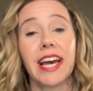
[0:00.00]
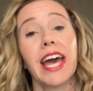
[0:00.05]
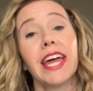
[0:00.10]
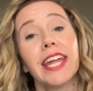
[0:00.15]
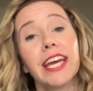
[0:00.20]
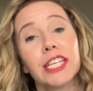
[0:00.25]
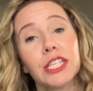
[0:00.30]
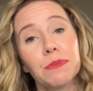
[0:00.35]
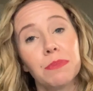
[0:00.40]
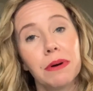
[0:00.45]
I
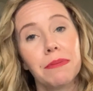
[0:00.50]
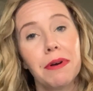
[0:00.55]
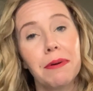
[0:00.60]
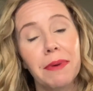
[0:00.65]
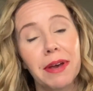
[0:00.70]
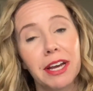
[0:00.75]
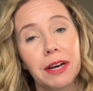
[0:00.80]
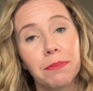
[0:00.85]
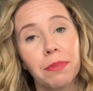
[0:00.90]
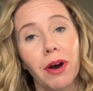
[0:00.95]
like to put my
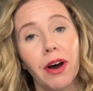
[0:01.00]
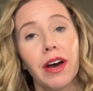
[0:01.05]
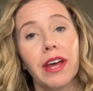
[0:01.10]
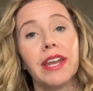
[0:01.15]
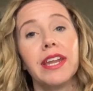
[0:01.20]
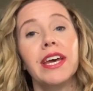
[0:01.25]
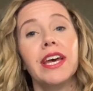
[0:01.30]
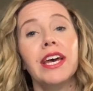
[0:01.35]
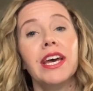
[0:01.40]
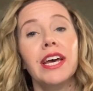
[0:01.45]
makeup
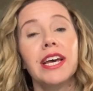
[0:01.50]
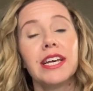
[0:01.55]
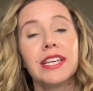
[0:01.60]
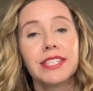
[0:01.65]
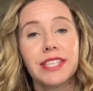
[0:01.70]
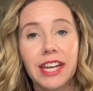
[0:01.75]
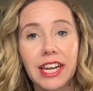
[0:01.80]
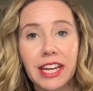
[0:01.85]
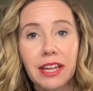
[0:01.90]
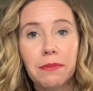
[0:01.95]
on
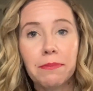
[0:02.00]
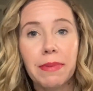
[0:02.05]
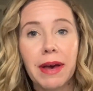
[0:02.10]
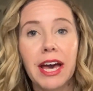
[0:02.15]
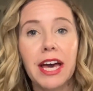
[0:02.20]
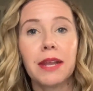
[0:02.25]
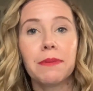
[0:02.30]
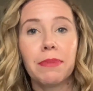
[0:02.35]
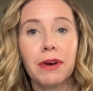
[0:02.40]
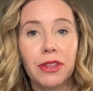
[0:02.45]
sitting in
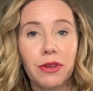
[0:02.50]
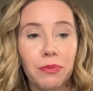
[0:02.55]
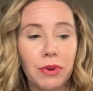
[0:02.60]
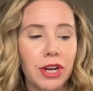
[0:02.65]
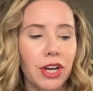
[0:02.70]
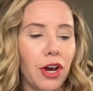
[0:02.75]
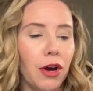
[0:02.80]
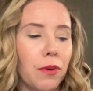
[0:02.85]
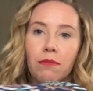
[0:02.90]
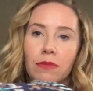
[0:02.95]
bed by the
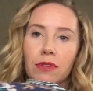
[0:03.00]
window.